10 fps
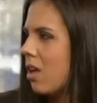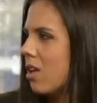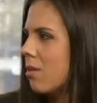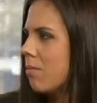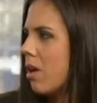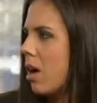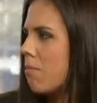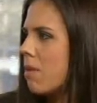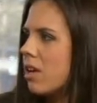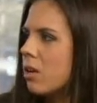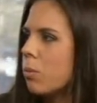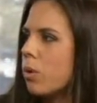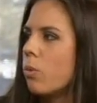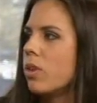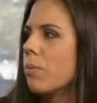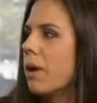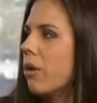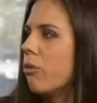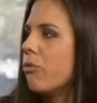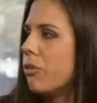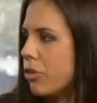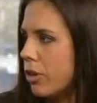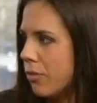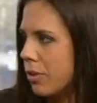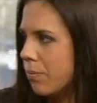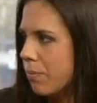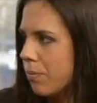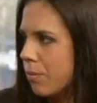I met up with about 50 of them.